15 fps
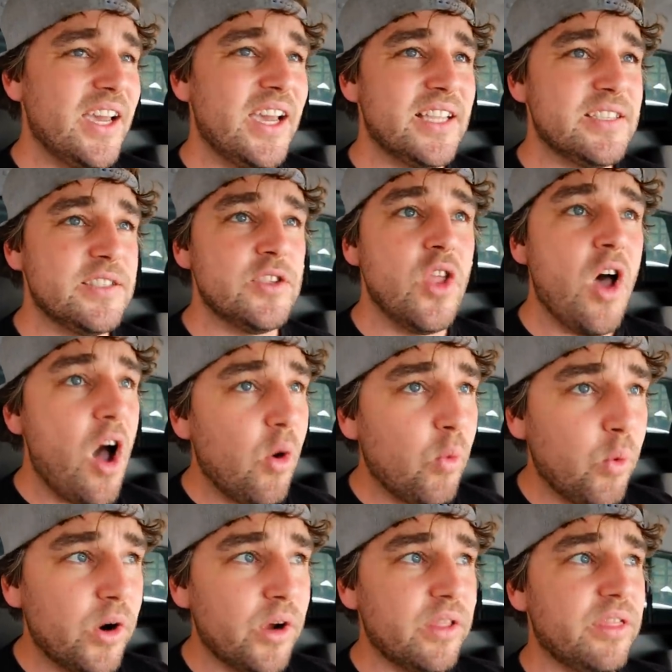It's not
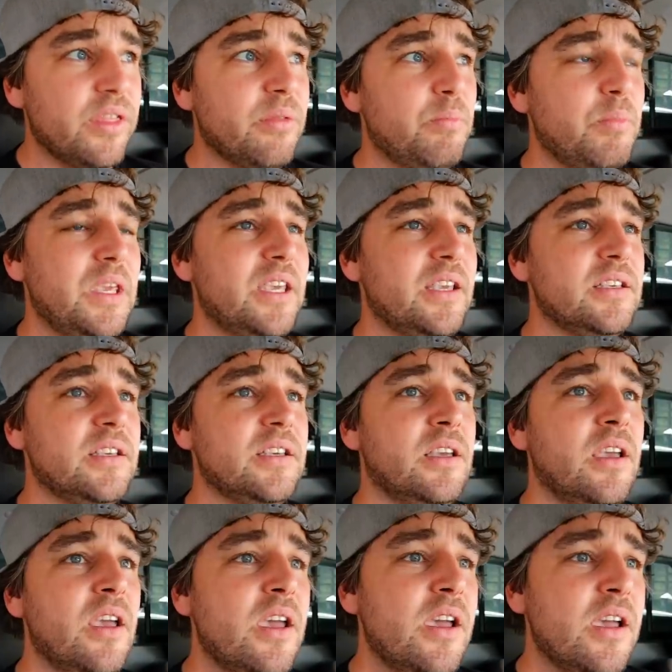worth
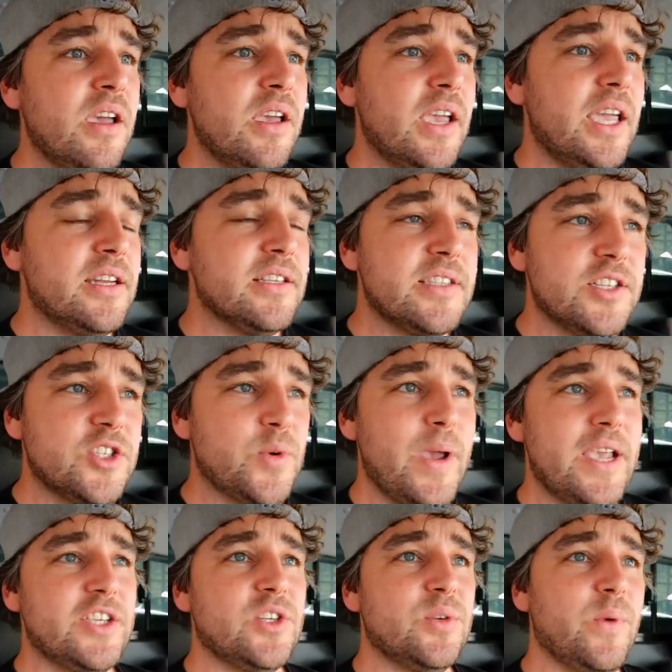being in a
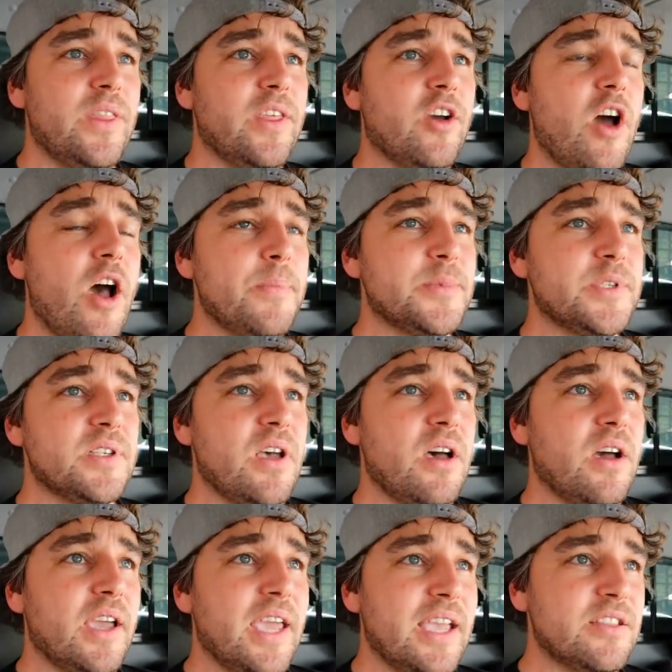situation where the cops
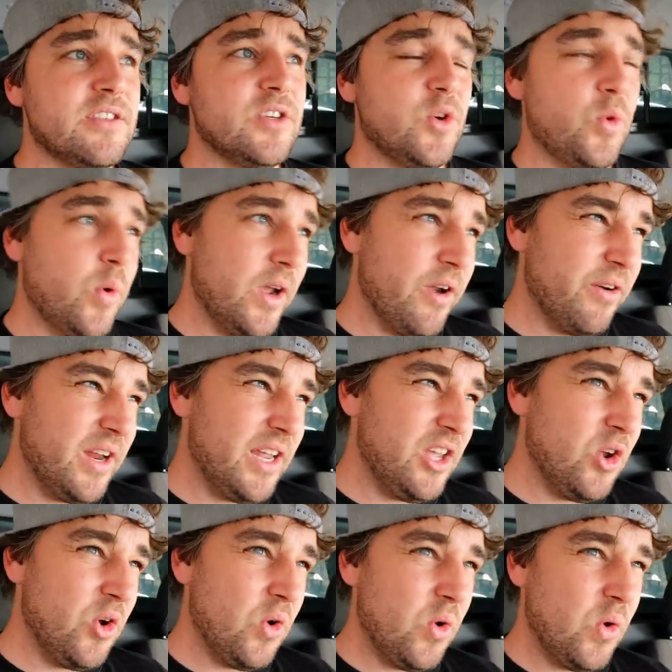are going to query
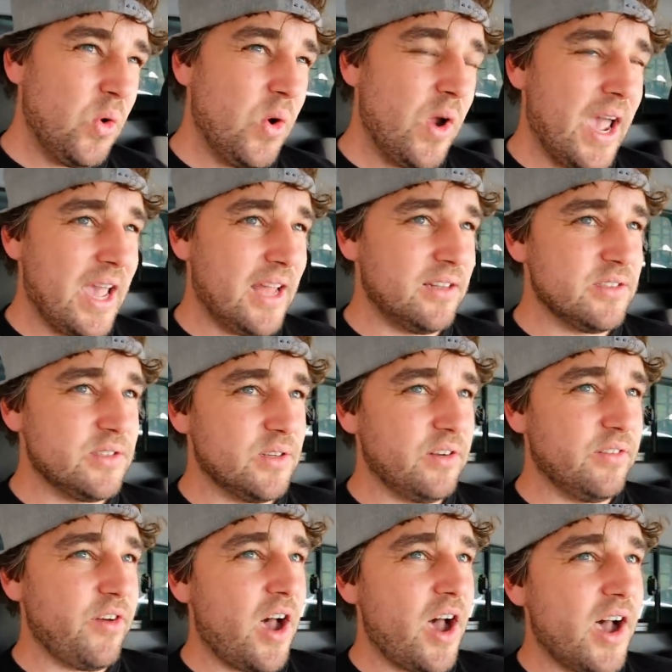you and sort
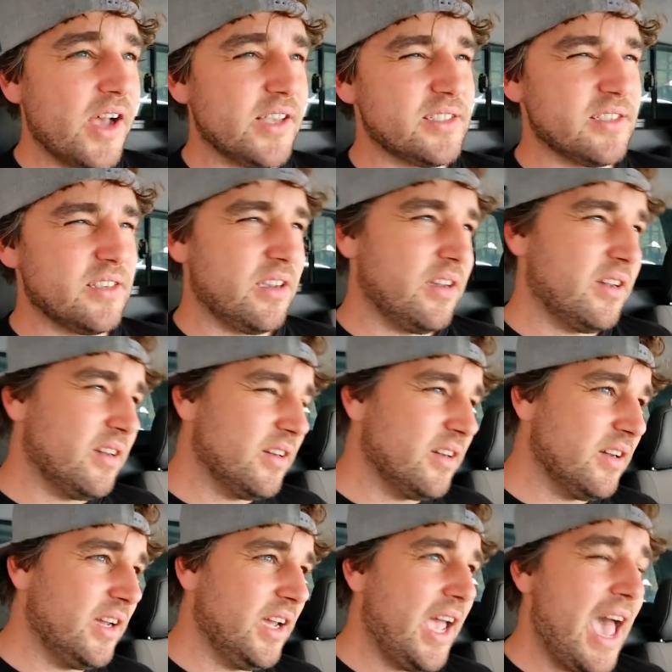of ask,
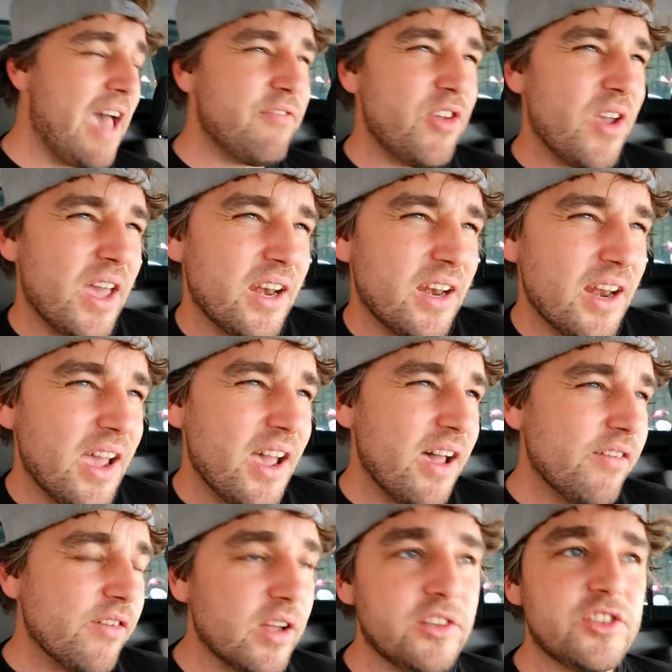uh, have you had
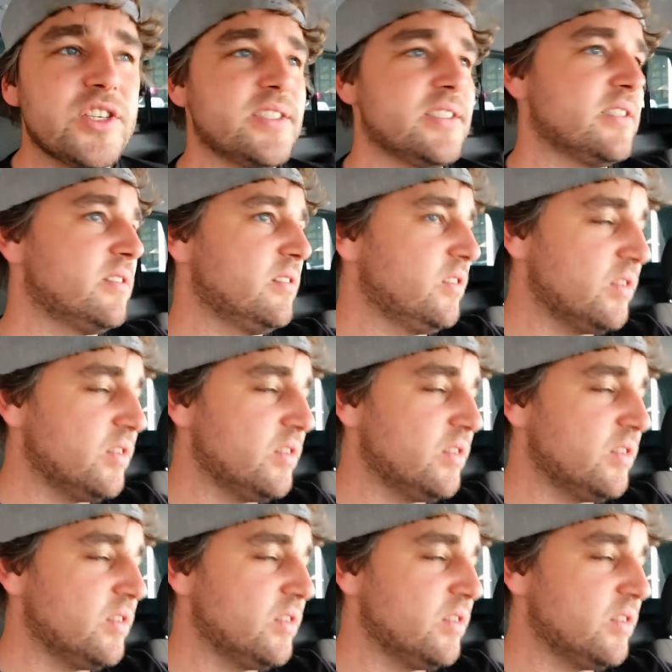enough? Just